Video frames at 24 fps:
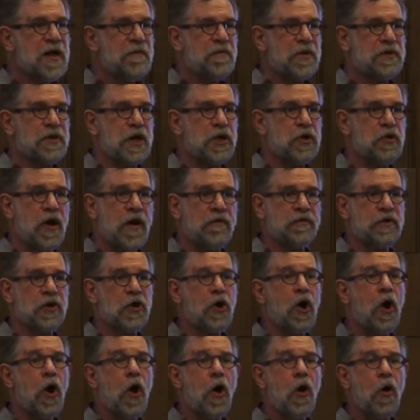but then you have
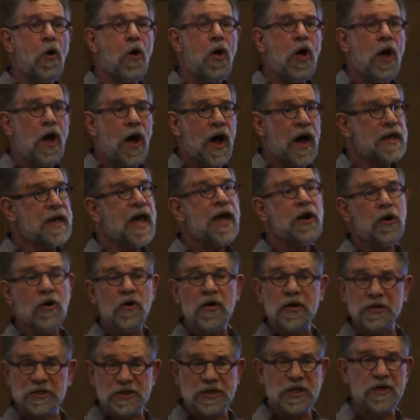to call a
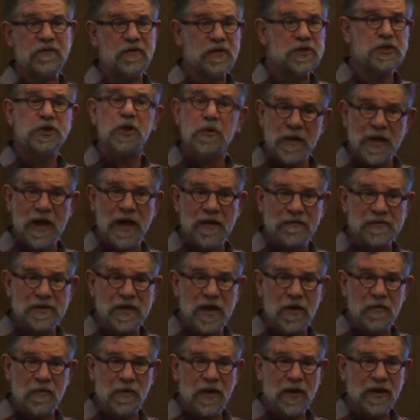getter and see if it still
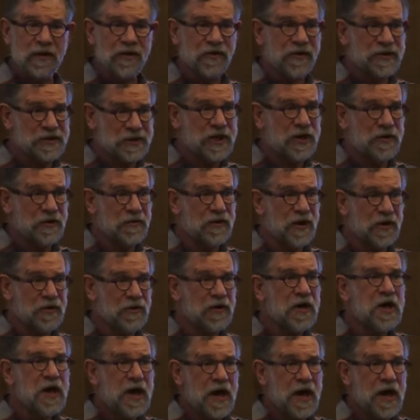behaves that way, or a setter.